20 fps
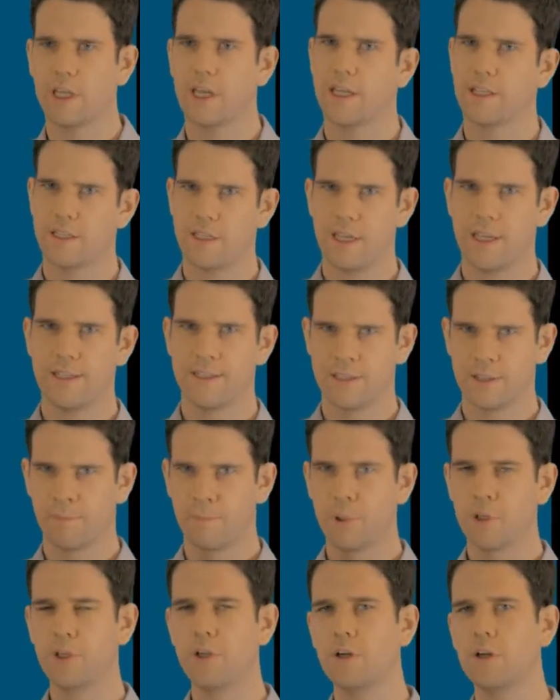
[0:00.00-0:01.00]
It's
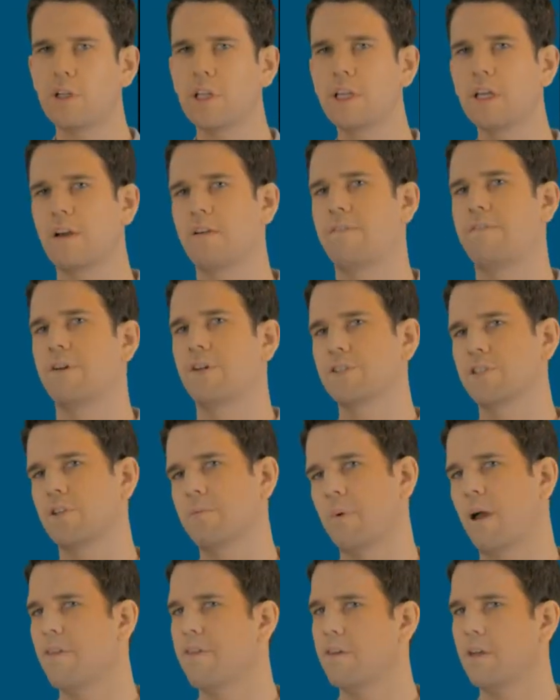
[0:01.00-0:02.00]
purely a filter
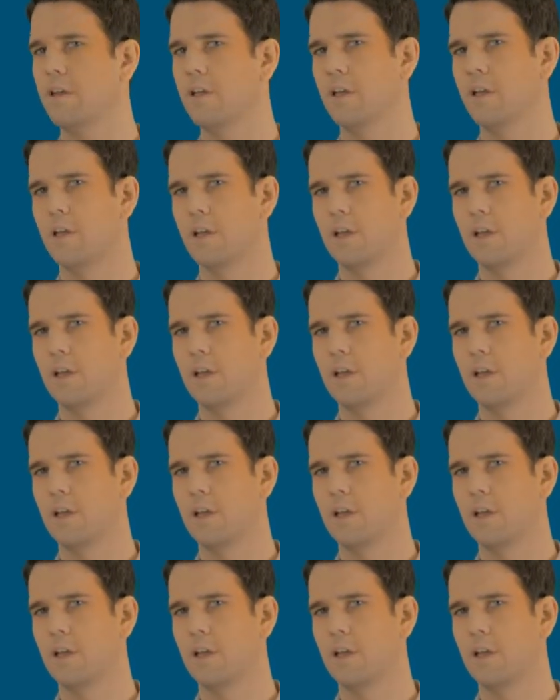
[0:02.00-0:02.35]
method,